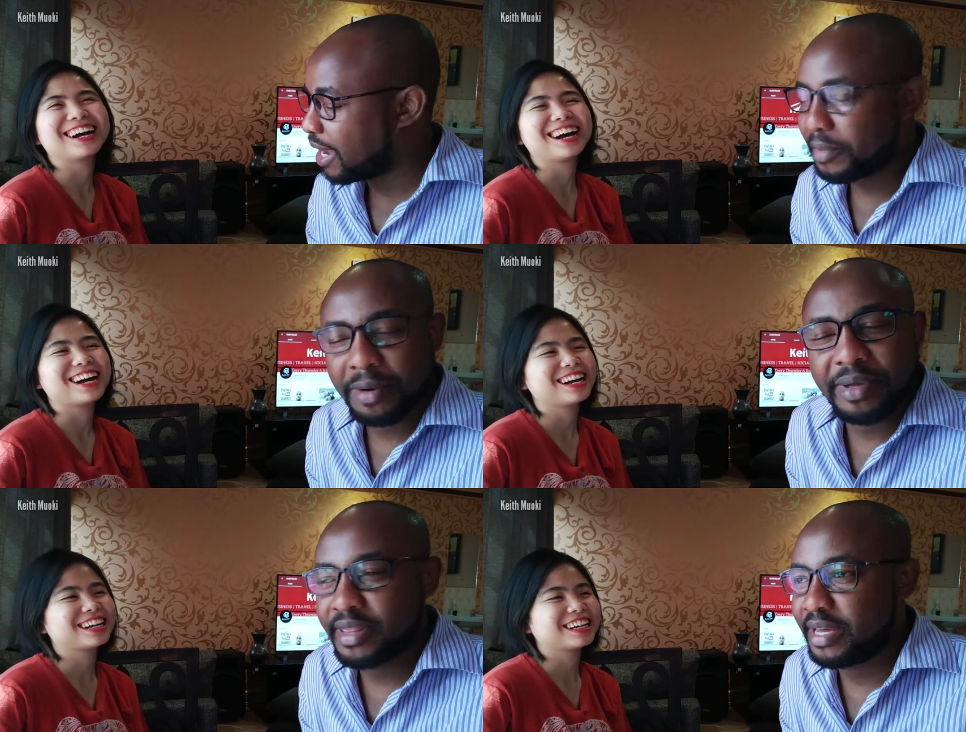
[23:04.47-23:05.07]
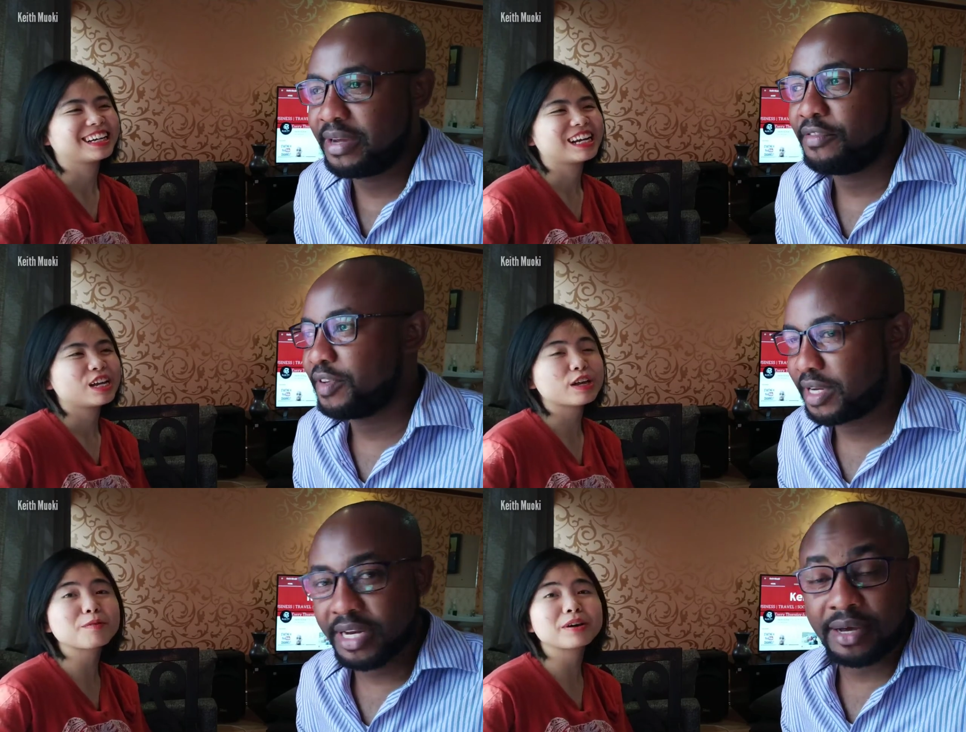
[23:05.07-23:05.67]
Speaker 1: I'm coming there.
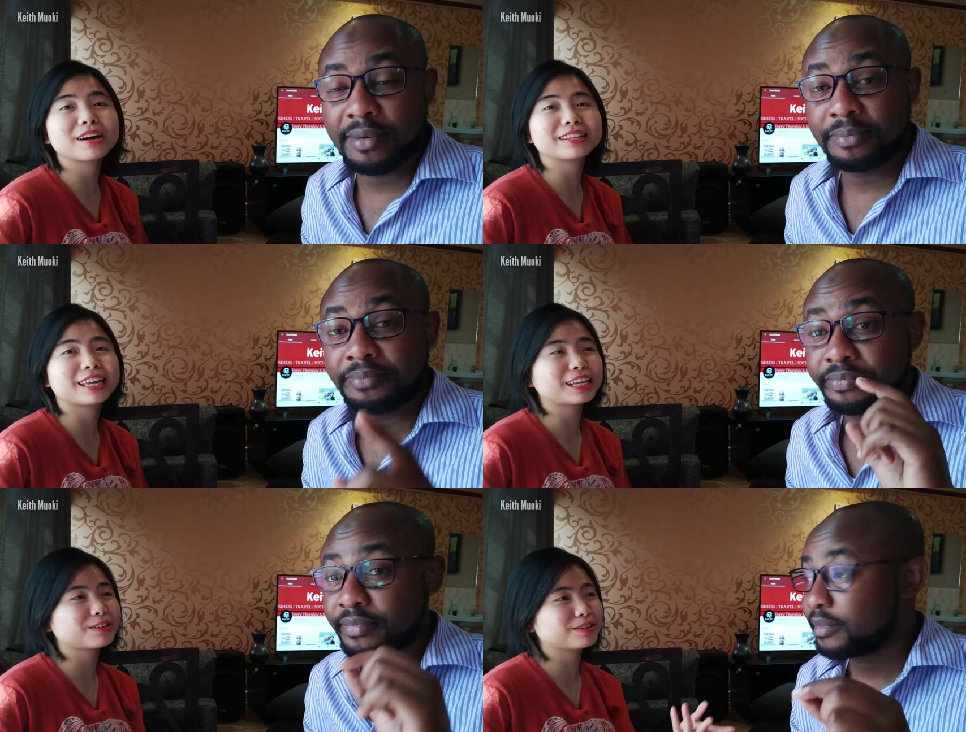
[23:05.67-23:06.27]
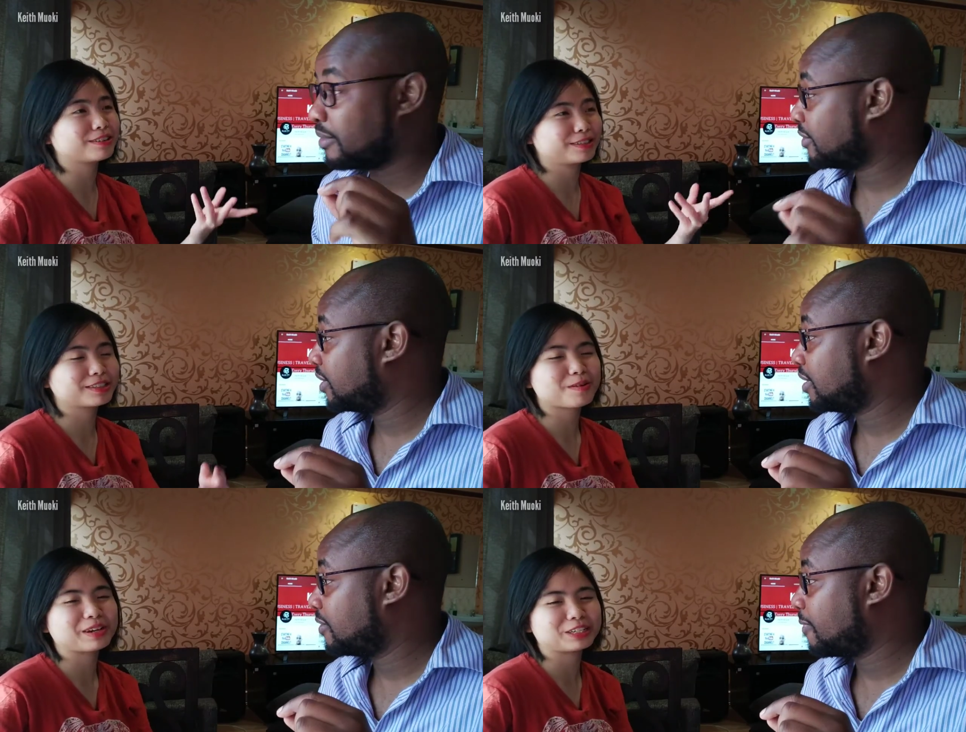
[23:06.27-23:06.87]
Speaker 2: Vietnam. Yeah, but get your
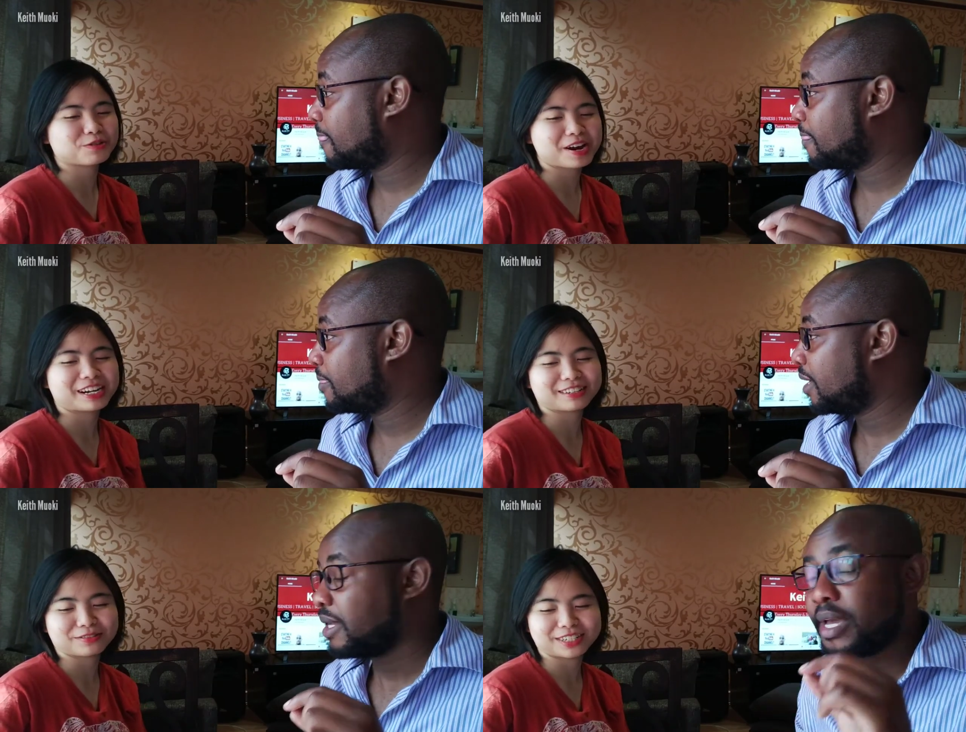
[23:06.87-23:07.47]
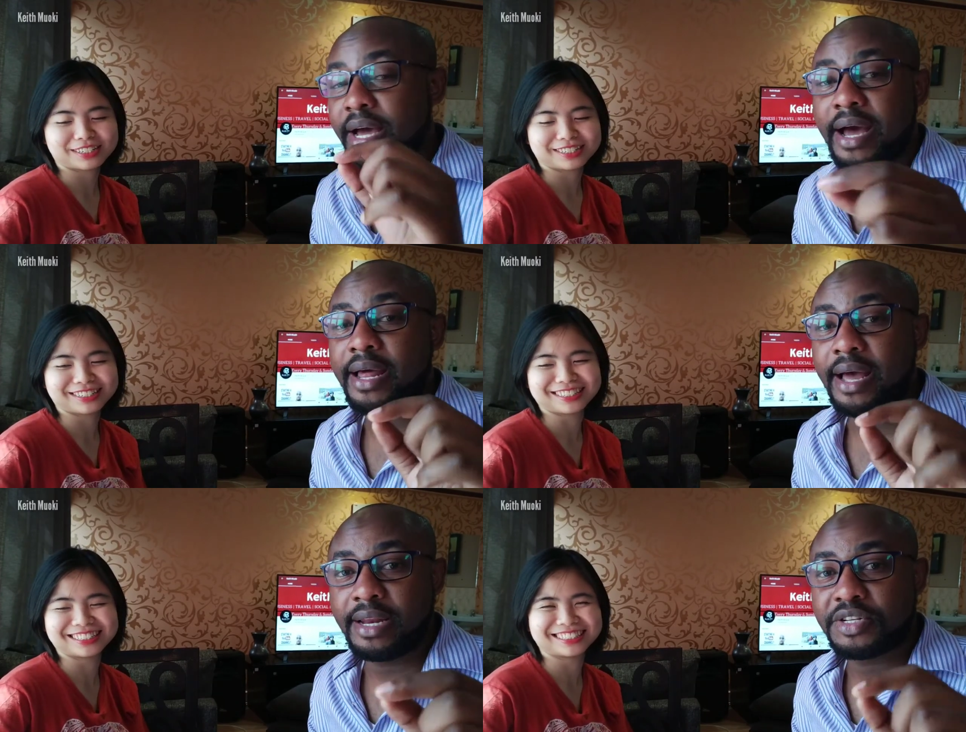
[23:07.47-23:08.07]
stomach trained as
Speaker 1: well. Yeah,
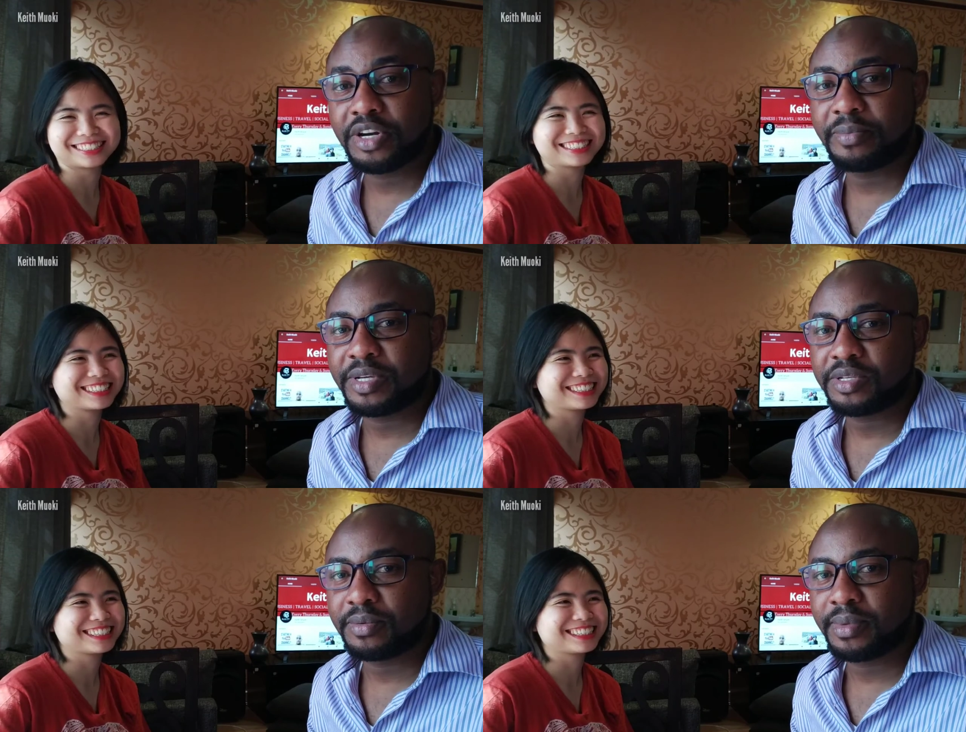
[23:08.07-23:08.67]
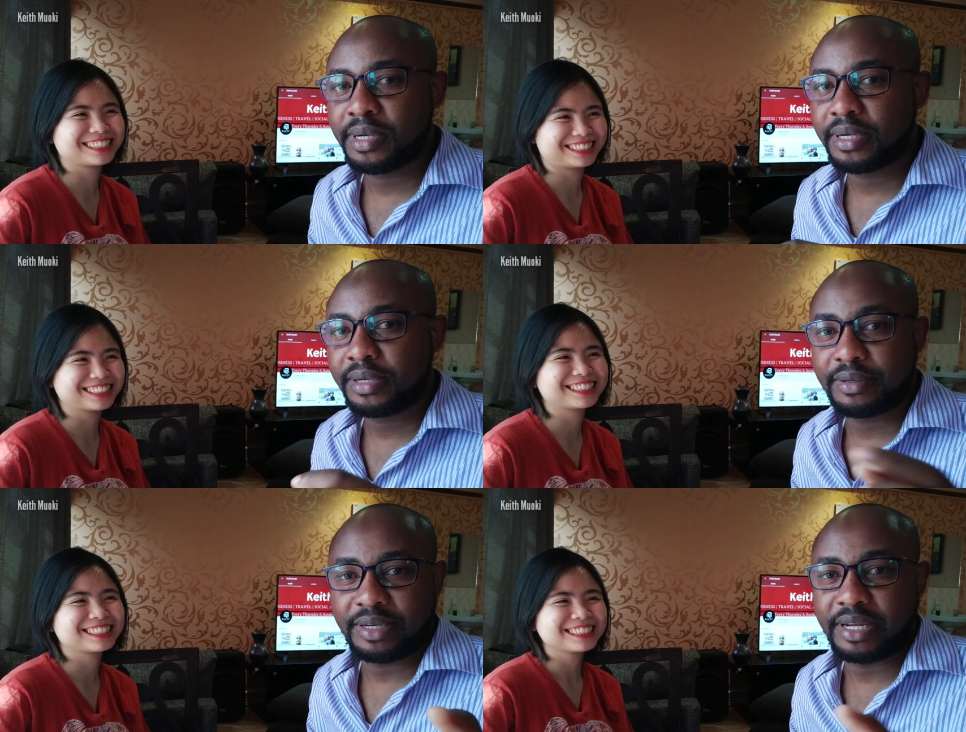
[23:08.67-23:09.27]
I'll train my stomach
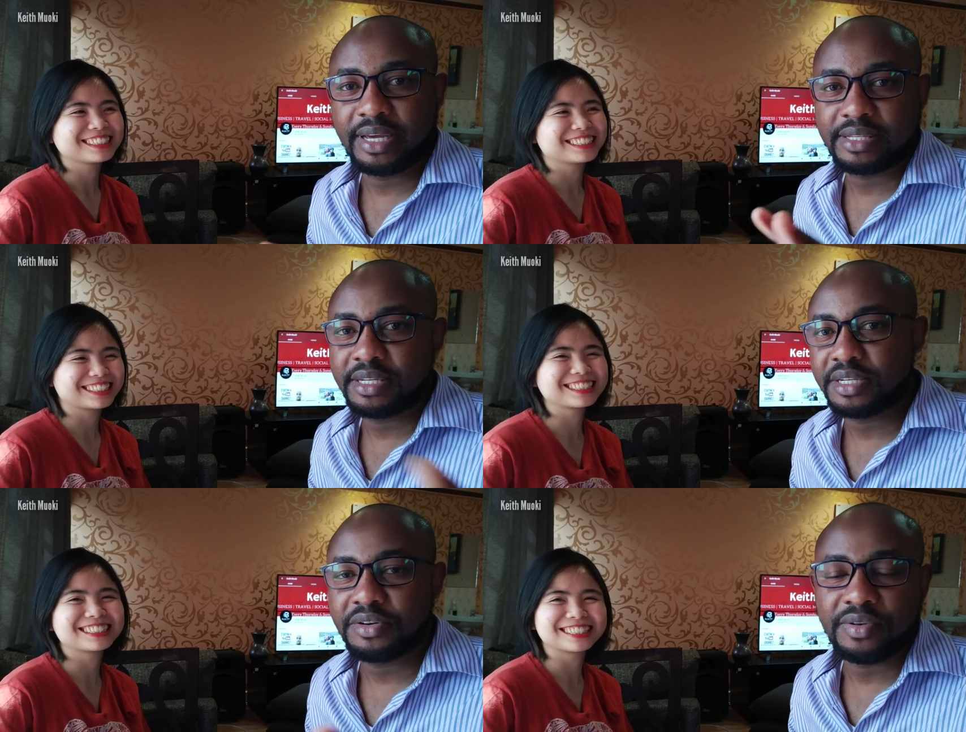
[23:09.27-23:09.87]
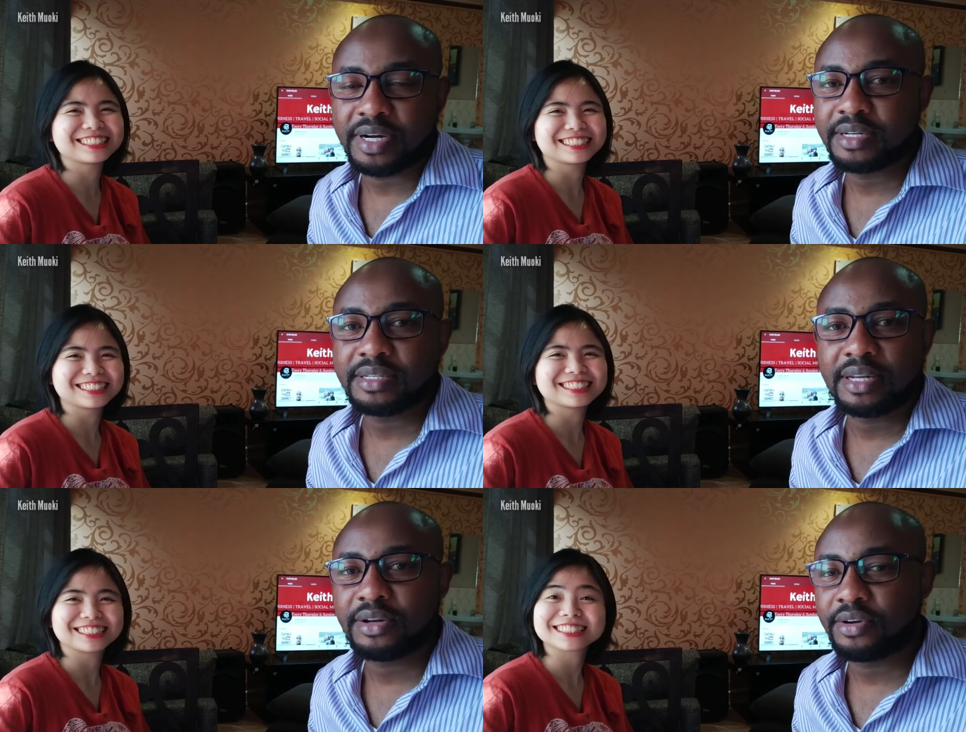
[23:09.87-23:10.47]
in case it runs
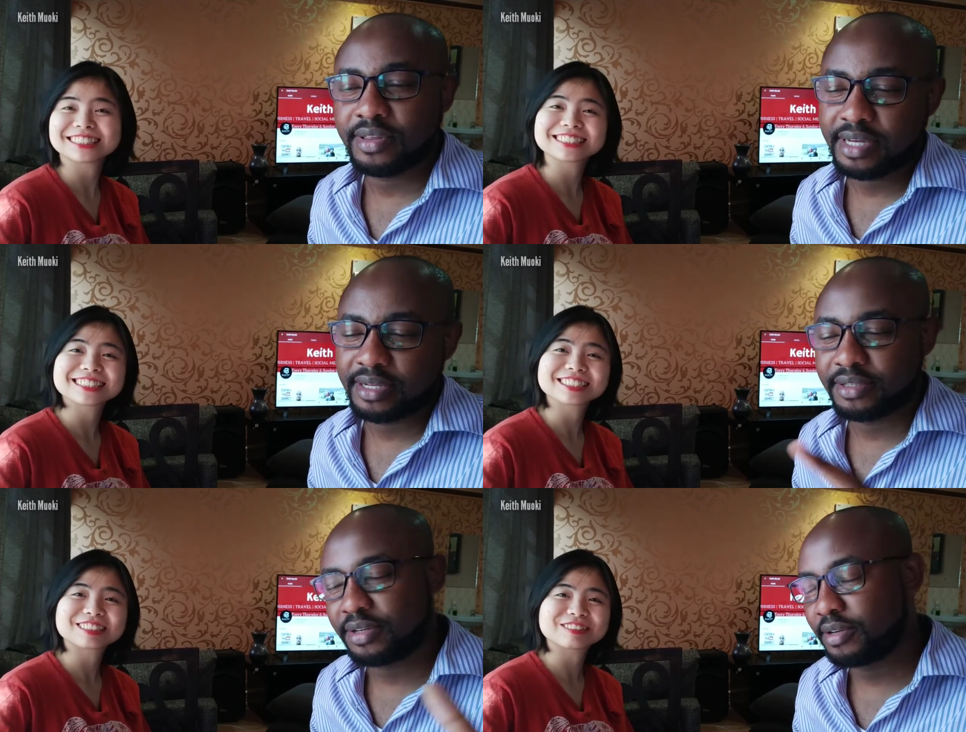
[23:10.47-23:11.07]
and all that,